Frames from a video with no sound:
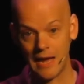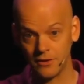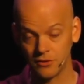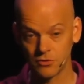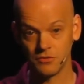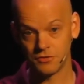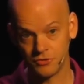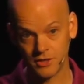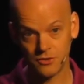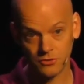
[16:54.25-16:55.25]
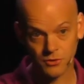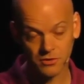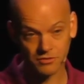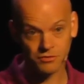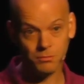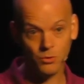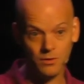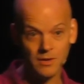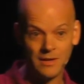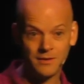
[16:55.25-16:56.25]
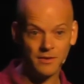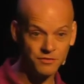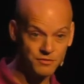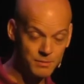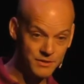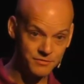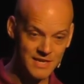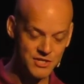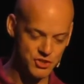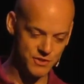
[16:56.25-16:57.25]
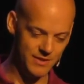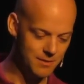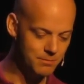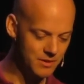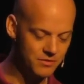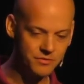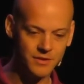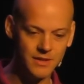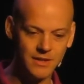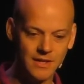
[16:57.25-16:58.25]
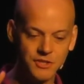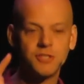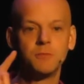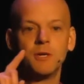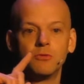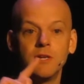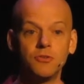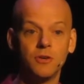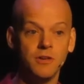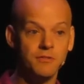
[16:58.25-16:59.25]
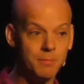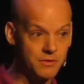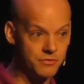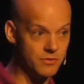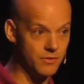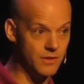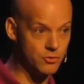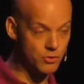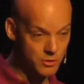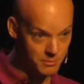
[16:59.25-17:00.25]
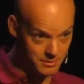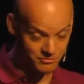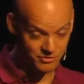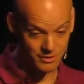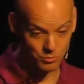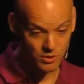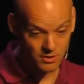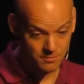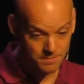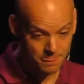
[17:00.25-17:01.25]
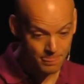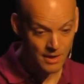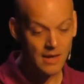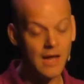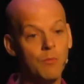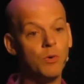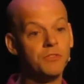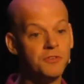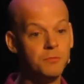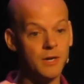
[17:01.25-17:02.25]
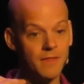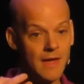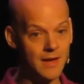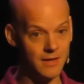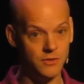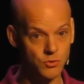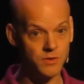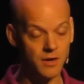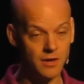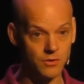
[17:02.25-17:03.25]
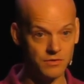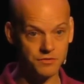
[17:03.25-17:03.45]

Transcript: and concentrate on Docker support. Now, there's a bit of tension there because the HTML renderer is based on the Chromium framework, and once you bring that into a Dyalog